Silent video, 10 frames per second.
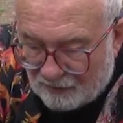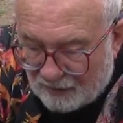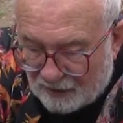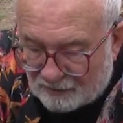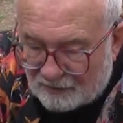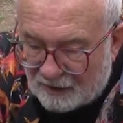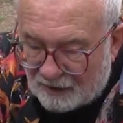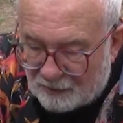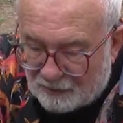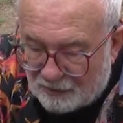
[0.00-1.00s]
let's
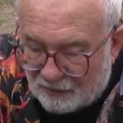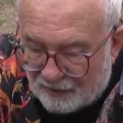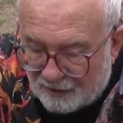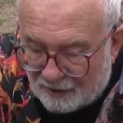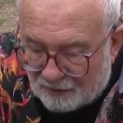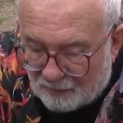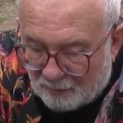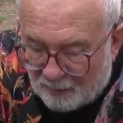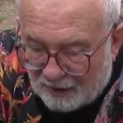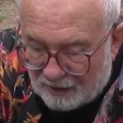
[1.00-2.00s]
say you were doing that to a
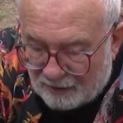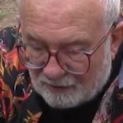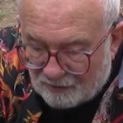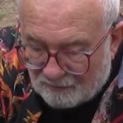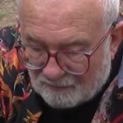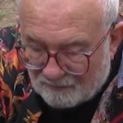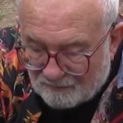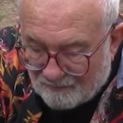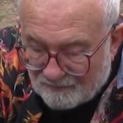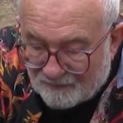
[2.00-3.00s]
band,
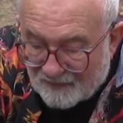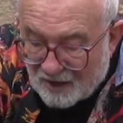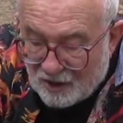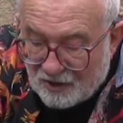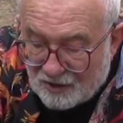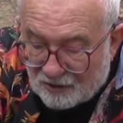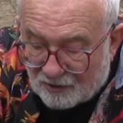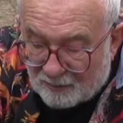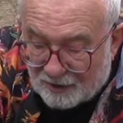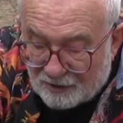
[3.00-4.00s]
you
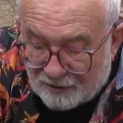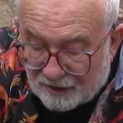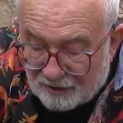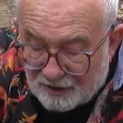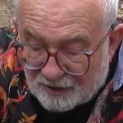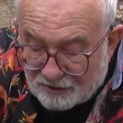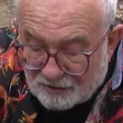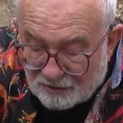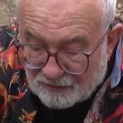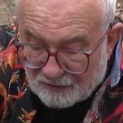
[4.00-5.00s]
could be doing this,